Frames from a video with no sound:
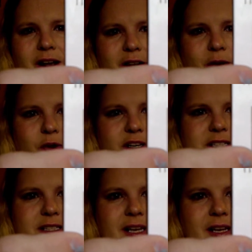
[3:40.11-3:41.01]
an orange
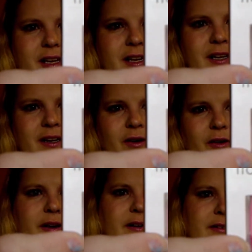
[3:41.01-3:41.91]
stick,
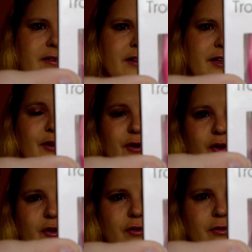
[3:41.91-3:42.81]
or cuticle